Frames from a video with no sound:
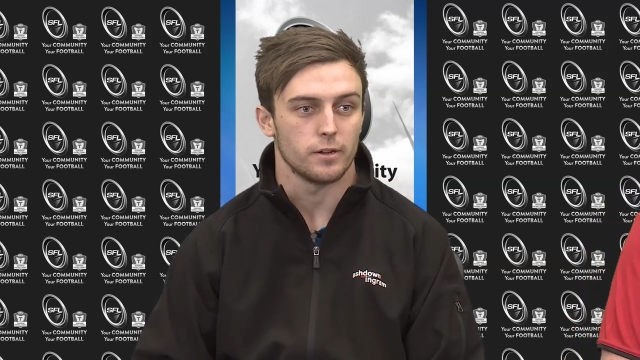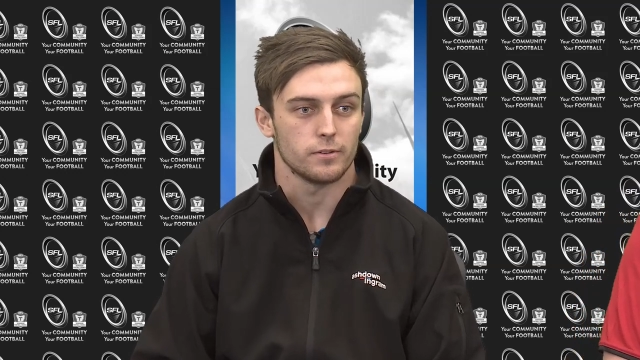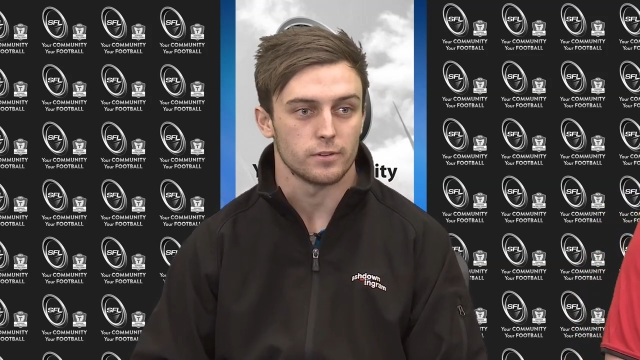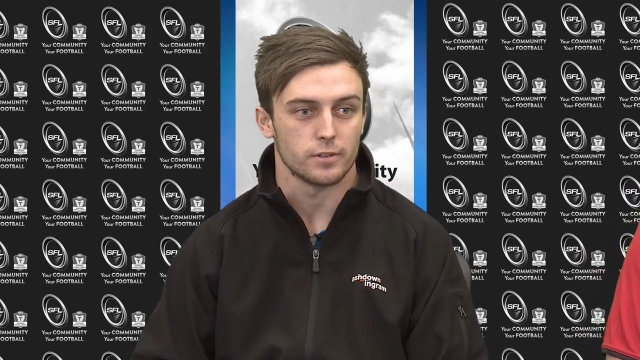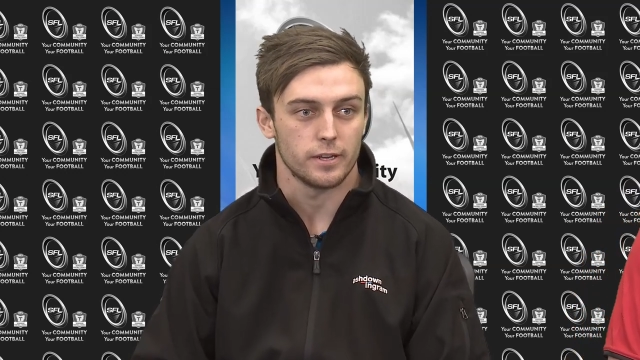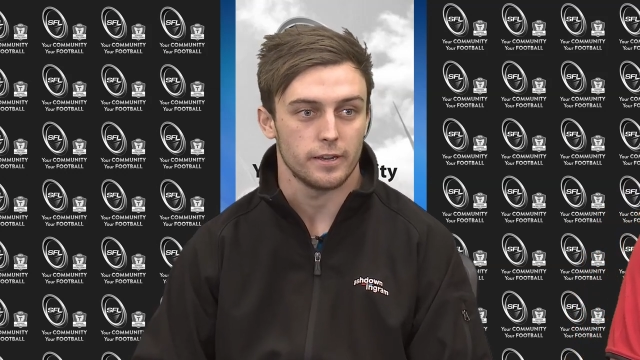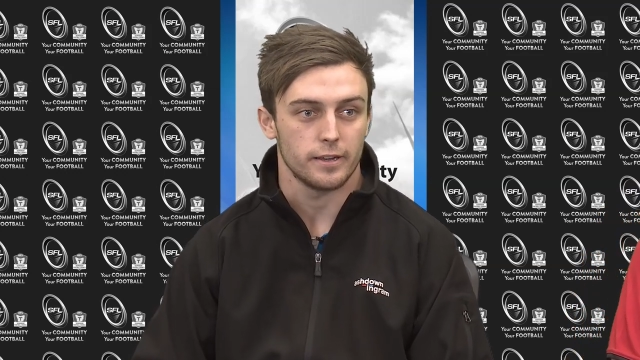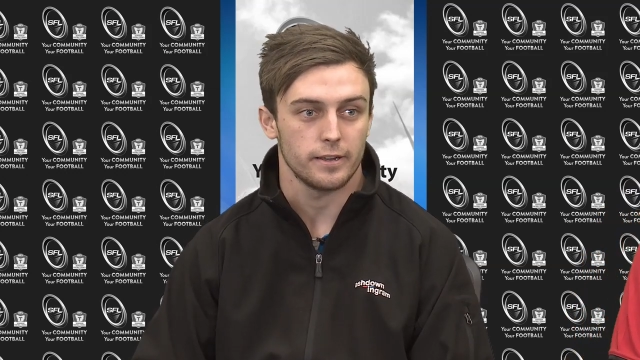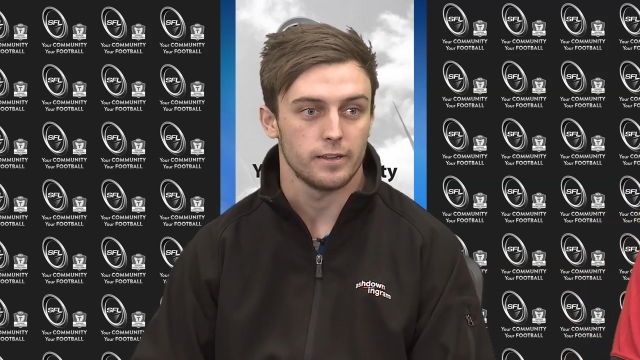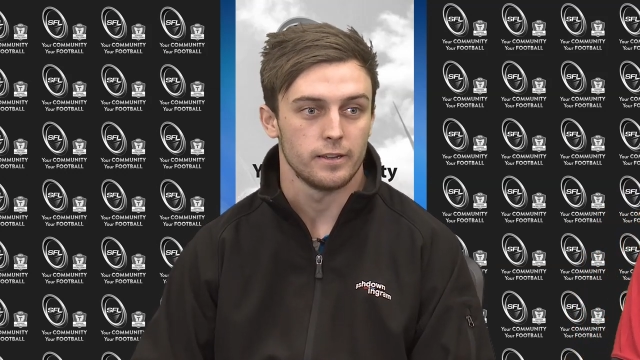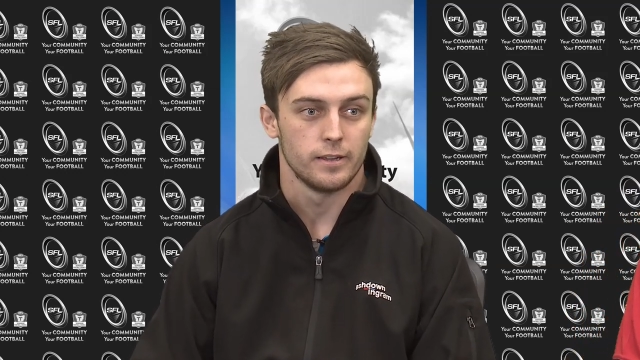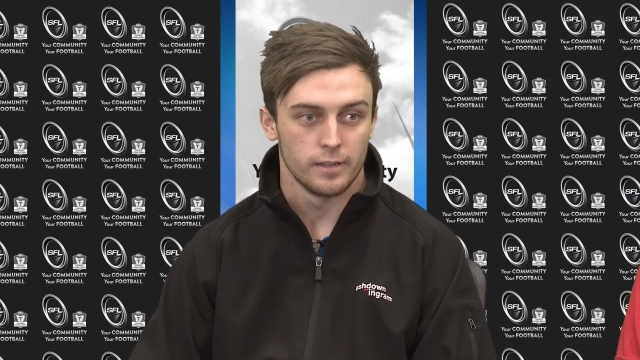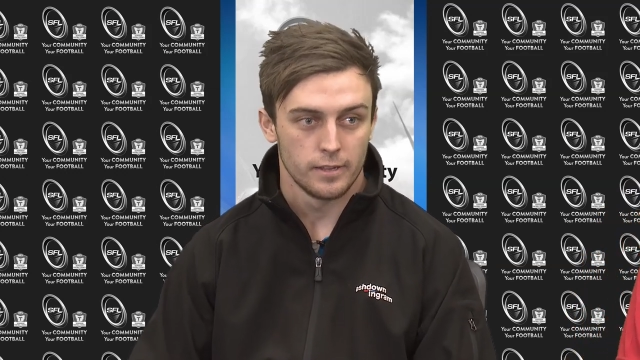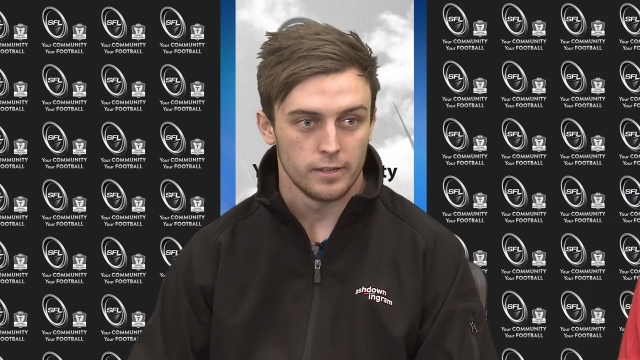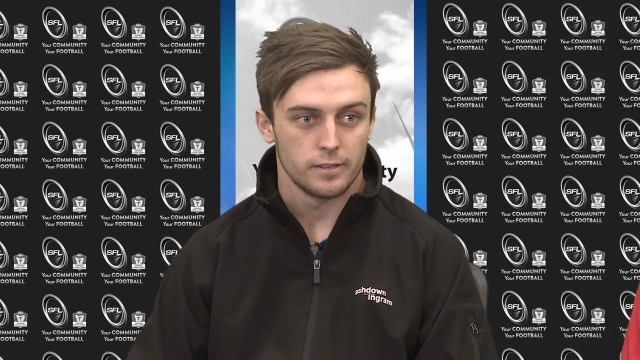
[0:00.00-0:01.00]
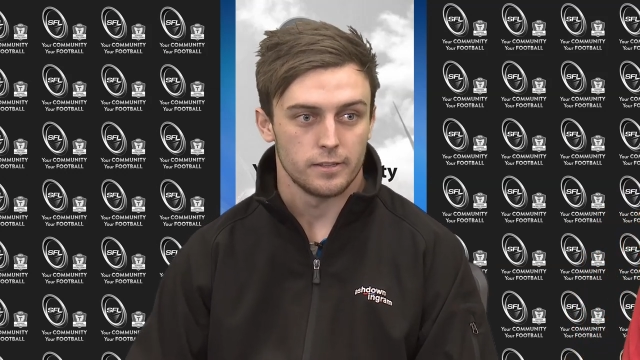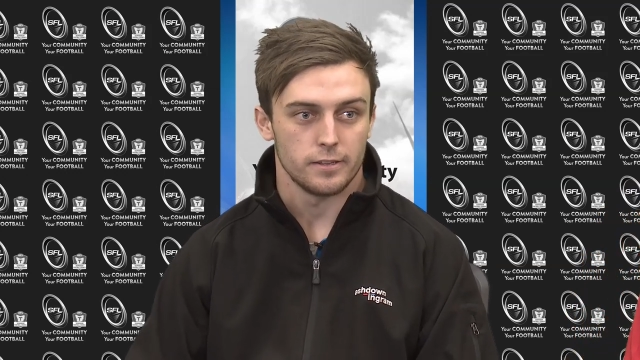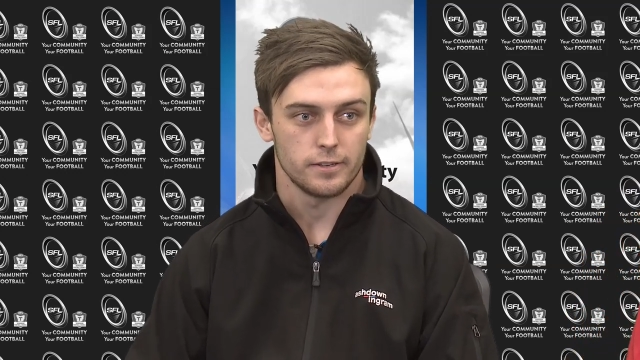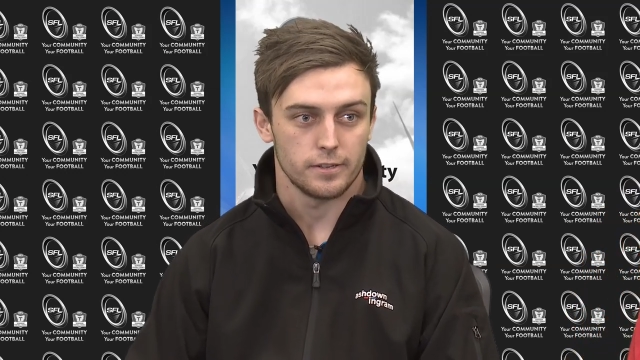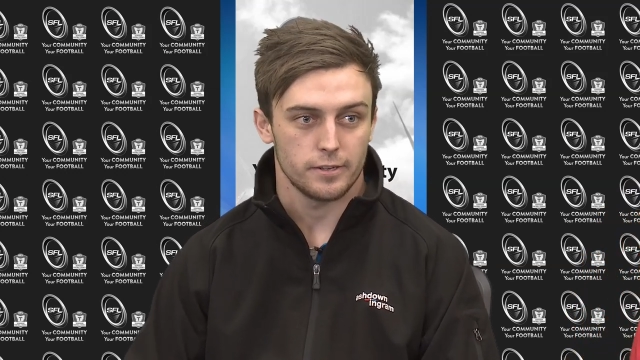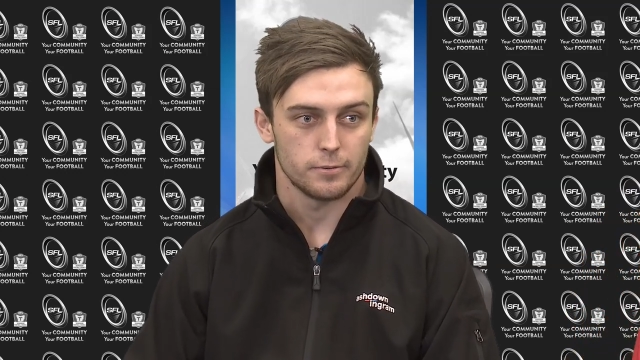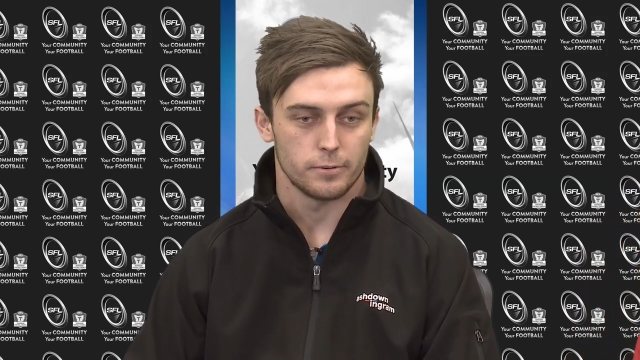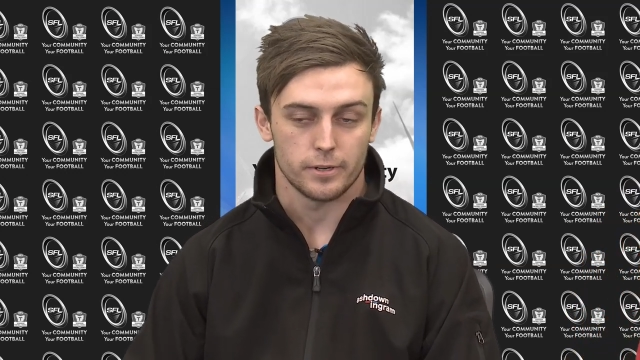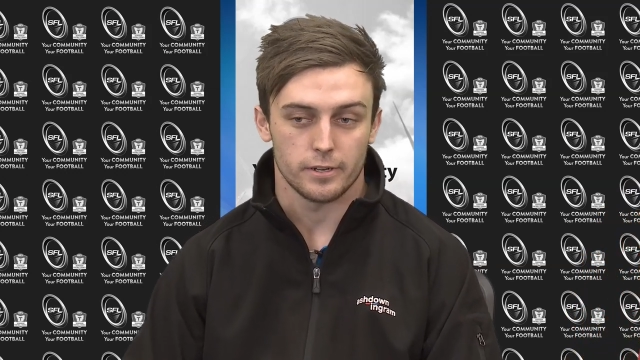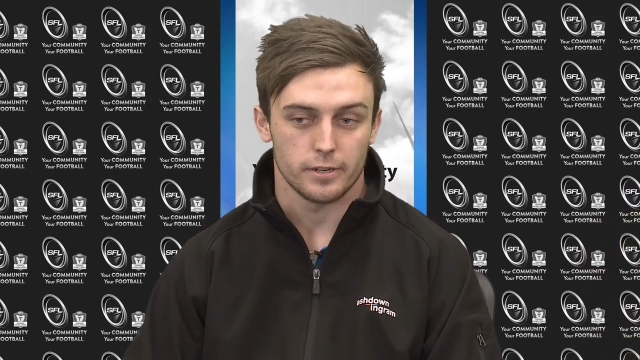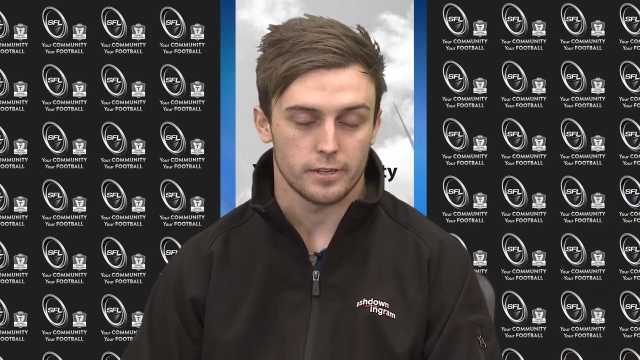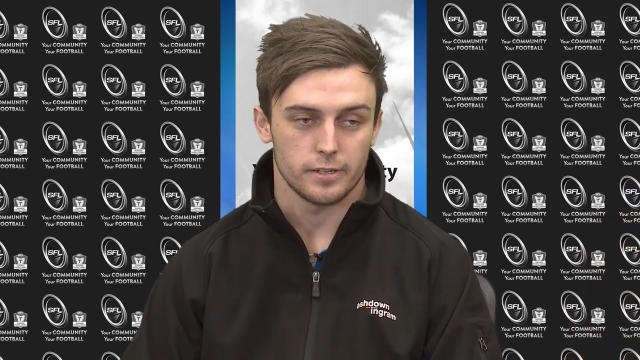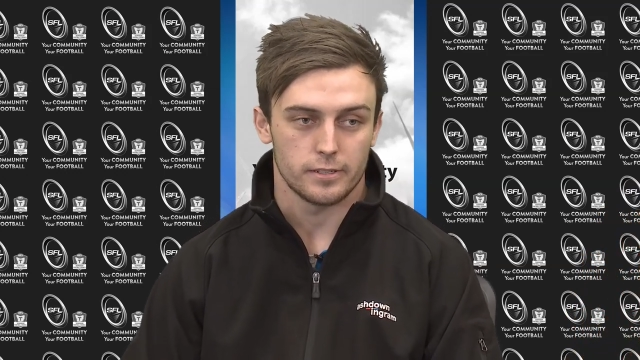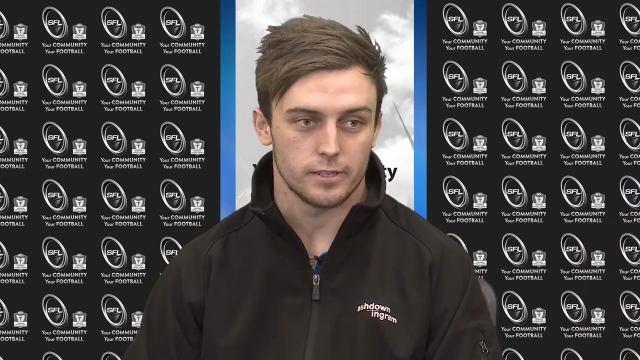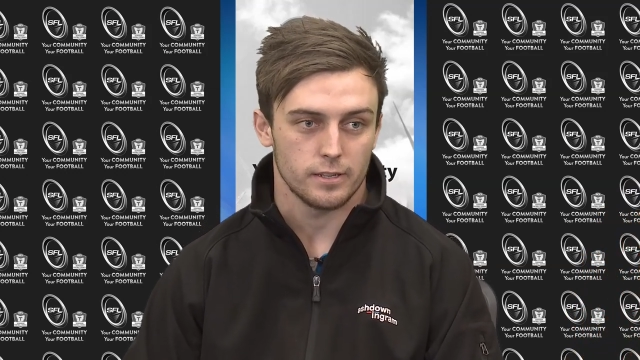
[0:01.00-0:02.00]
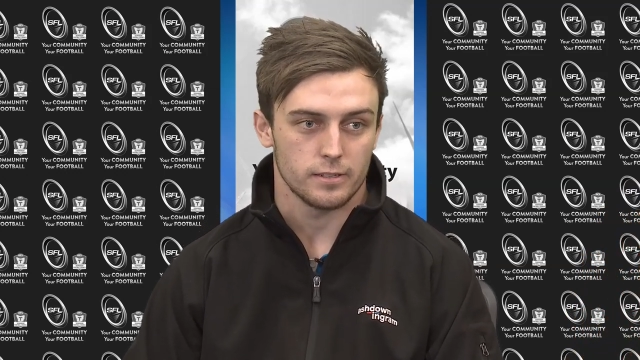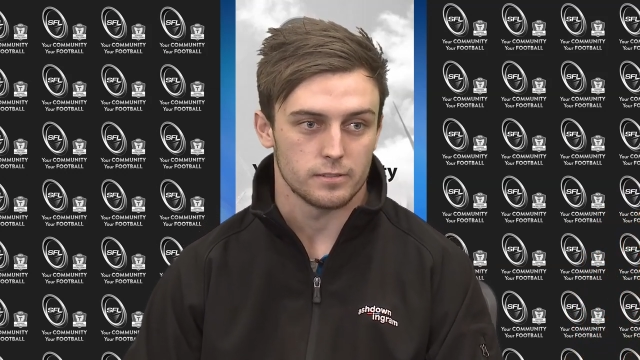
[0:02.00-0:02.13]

on the day, then yeah, we're going to get done.